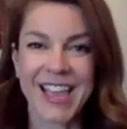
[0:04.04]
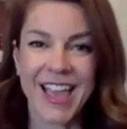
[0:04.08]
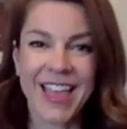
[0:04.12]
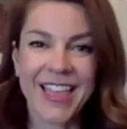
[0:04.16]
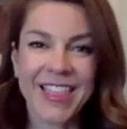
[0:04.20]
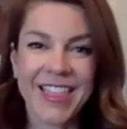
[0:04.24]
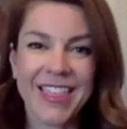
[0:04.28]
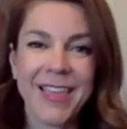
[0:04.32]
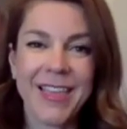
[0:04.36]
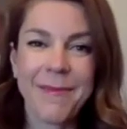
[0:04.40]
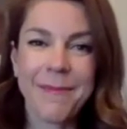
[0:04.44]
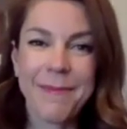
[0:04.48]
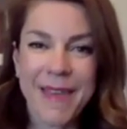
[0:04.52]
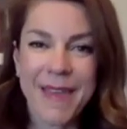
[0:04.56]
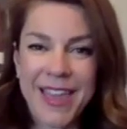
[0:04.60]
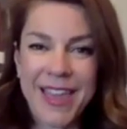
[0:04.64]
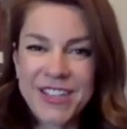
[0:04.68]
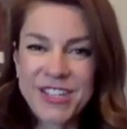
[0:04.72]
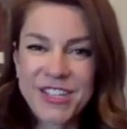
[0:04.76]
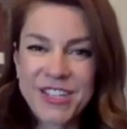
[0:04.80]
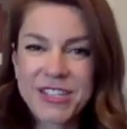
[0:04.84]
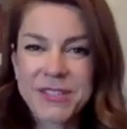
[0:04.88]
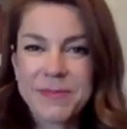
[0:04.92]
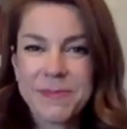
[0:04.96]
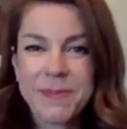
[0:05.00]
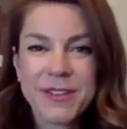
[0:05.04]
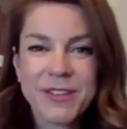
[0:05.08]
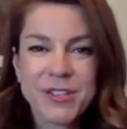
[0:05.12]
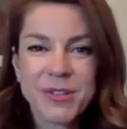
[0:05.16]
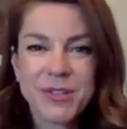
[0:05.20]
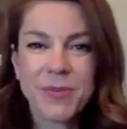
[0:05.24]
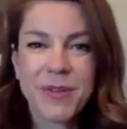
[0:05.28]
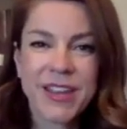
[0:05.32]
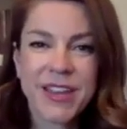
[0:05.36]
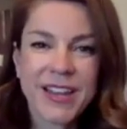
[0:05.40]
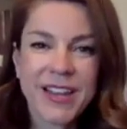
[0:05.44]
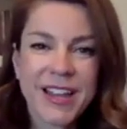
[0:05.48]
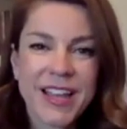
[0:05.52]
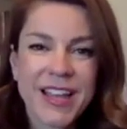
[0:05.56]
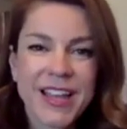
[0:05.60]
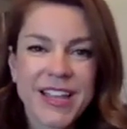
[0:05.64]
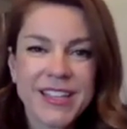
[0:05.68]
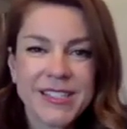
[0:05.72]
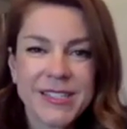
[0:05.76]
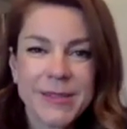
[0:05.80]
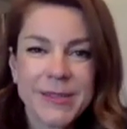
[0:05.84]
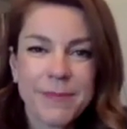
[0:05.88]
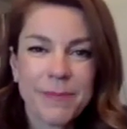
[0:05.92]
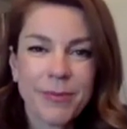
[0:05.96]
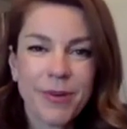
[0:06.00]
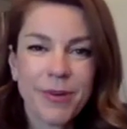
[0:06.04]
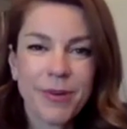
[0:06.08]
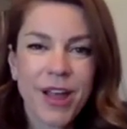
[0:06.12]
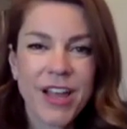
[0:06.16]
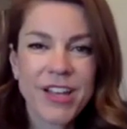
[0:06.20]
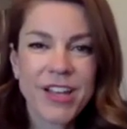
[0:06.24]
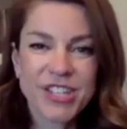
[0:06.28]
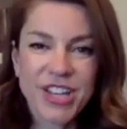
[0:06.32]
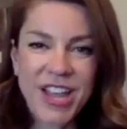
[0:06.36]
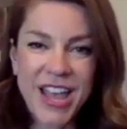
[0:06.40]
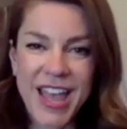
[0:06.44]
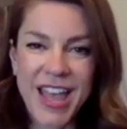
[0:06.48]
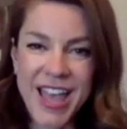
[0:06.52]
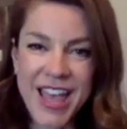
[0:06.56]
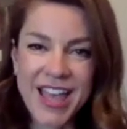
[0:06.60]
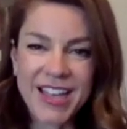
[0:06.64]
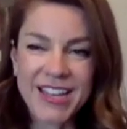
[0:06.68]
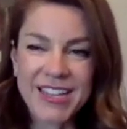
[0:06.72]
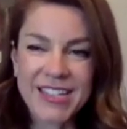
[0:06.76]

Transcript: the Pages Between Us Project.